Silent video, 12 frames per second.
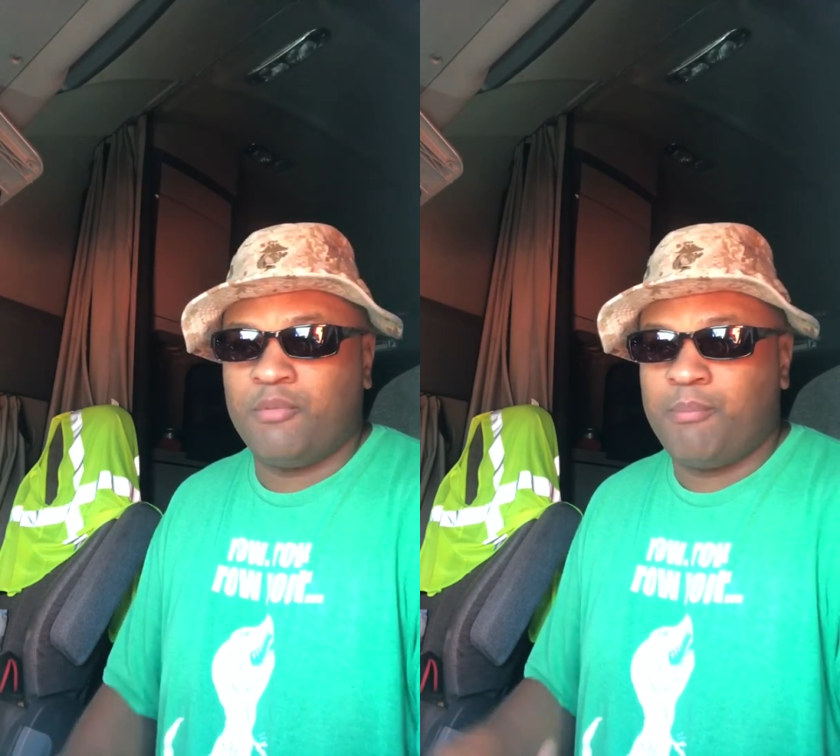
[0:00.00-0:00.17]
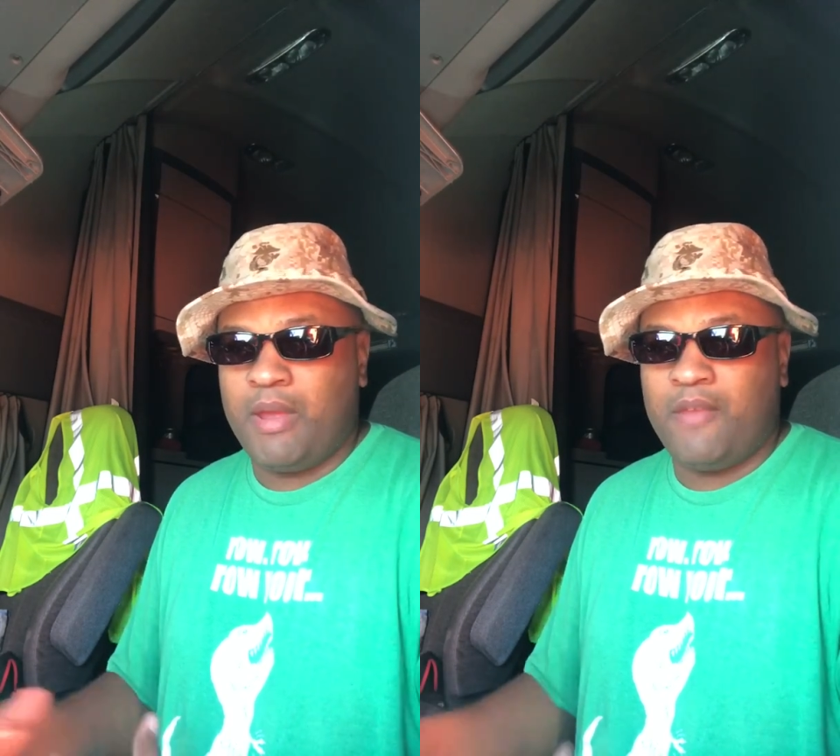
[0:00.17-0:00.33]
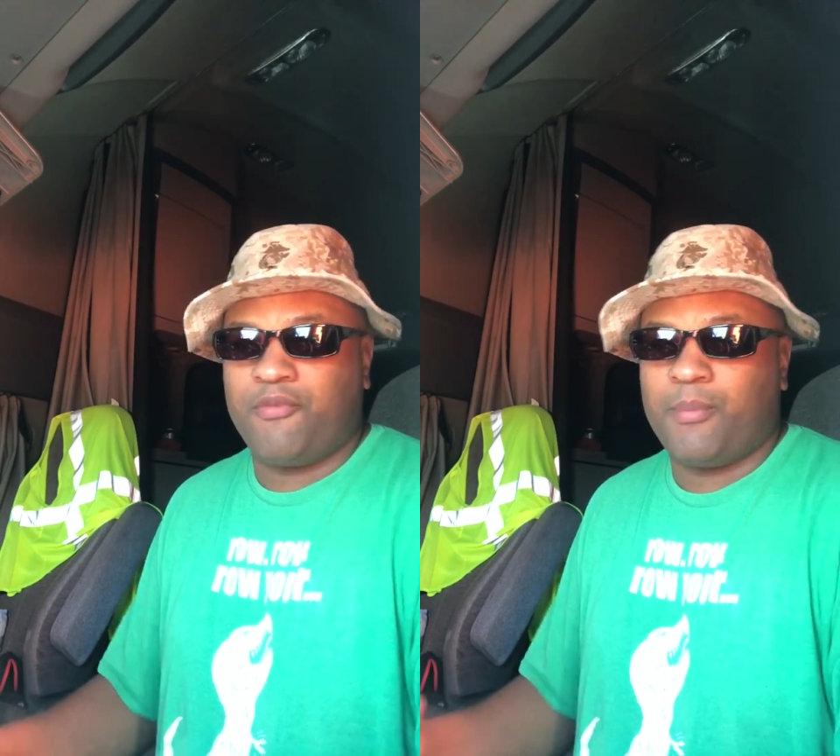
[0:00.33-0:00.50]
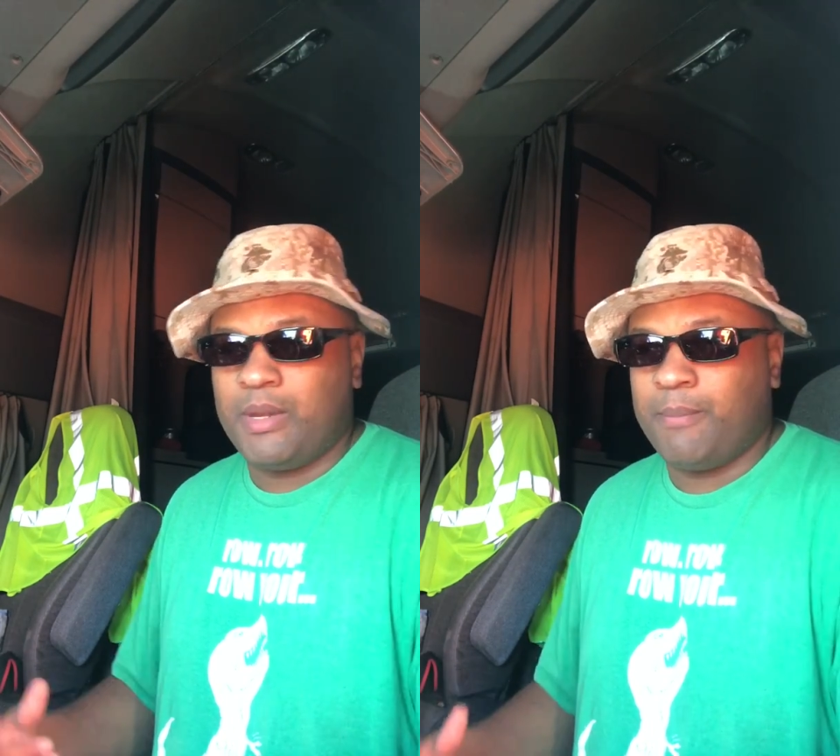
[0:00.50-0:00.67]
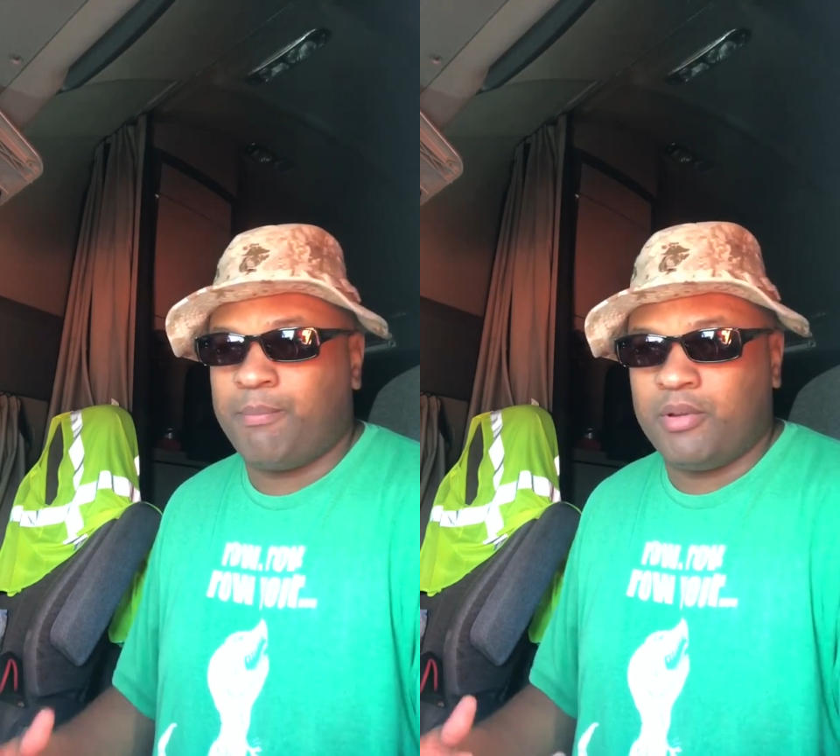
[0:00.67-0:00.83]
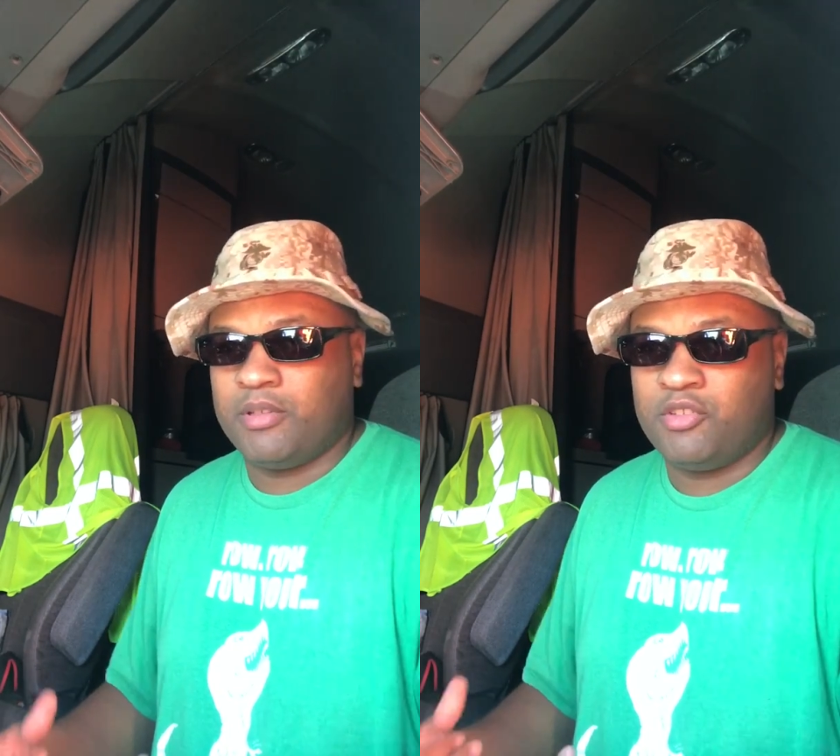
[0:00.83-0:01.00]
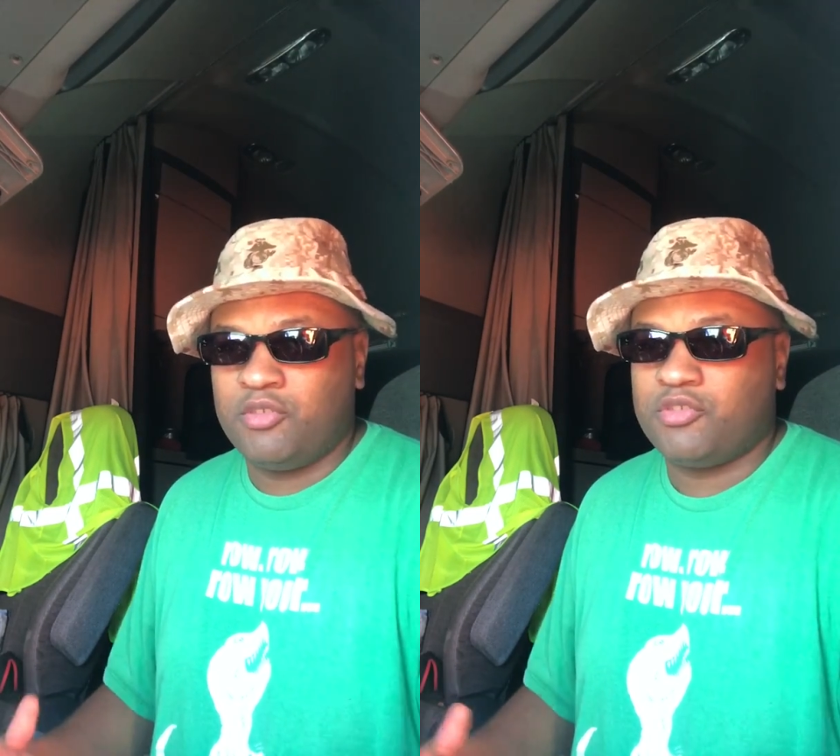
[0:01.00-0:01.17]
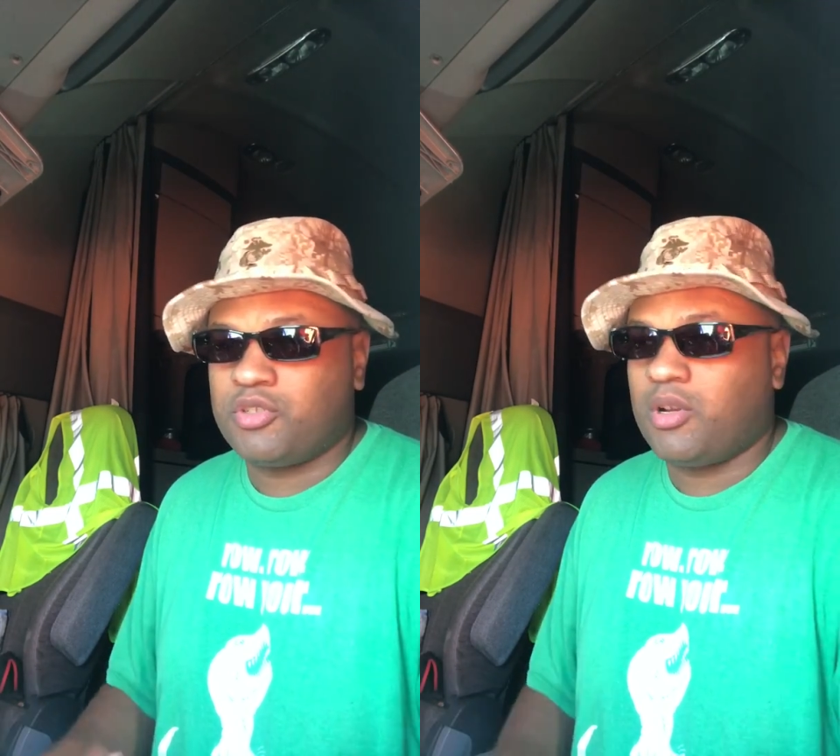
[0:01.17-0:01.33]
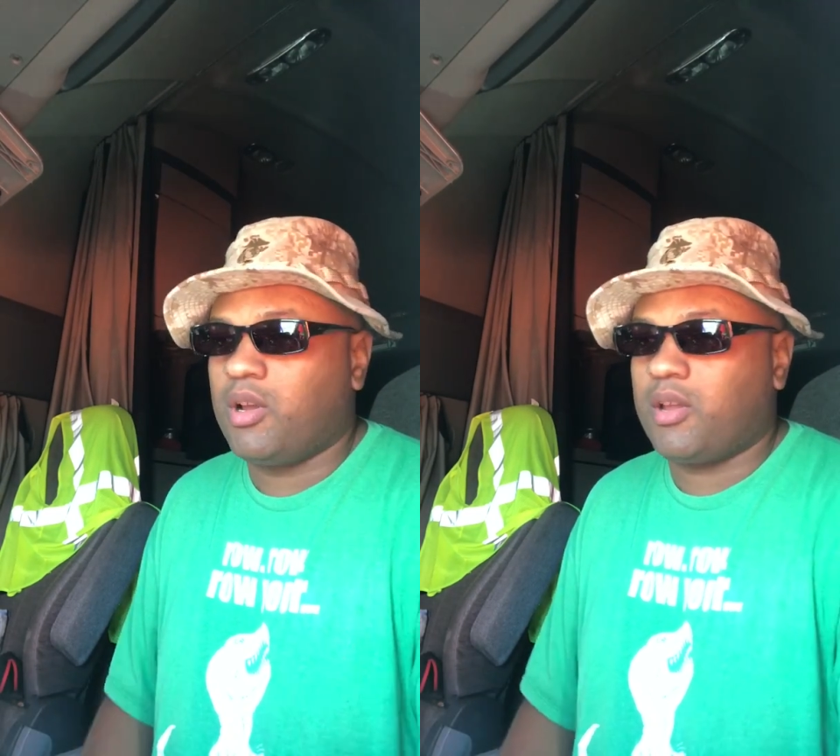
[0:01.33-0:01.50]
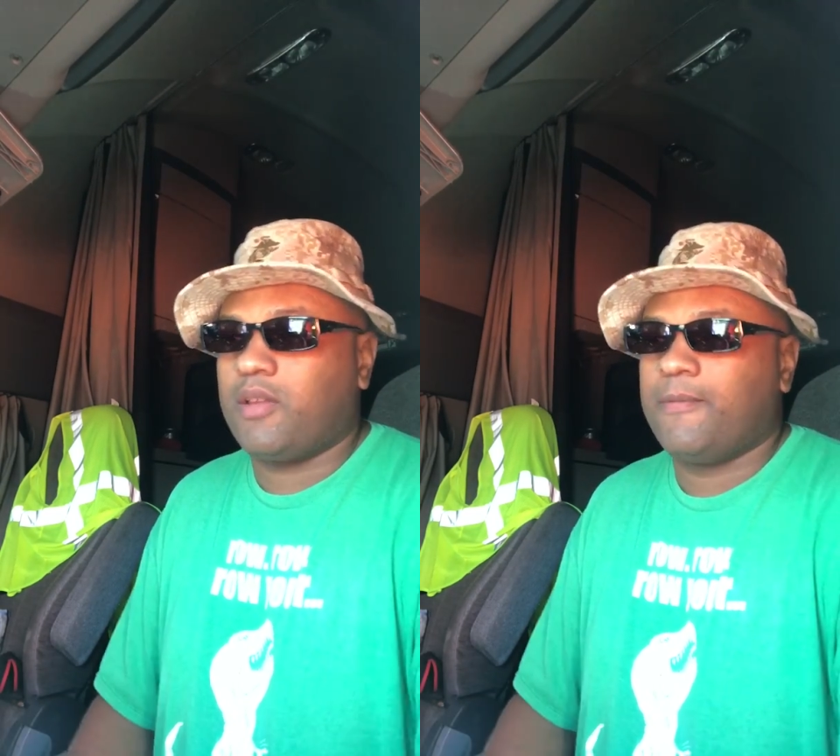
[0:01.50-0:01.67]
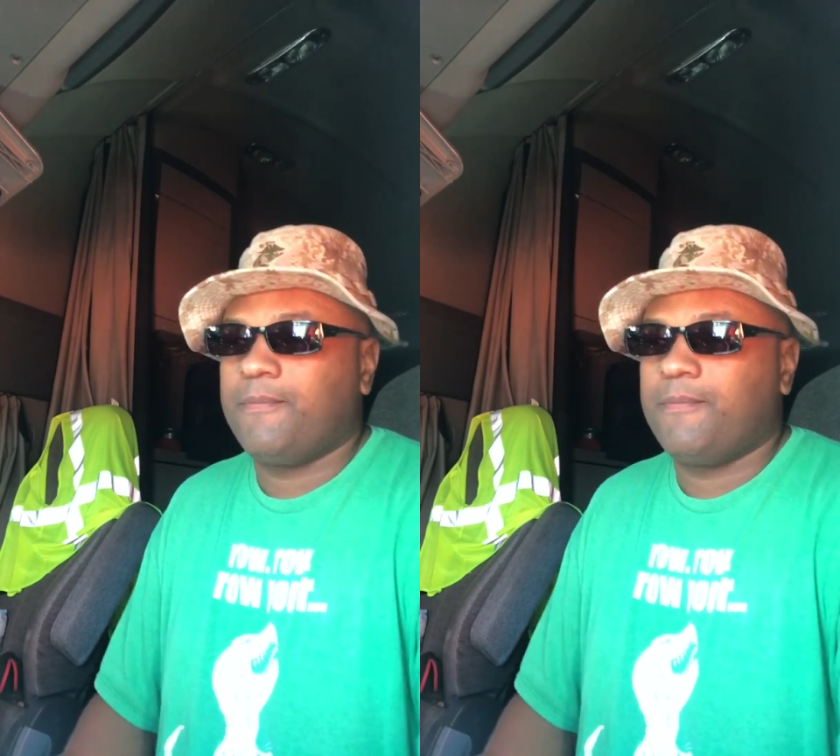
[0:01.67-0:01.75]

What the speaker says: new bed for me to put in the new truck.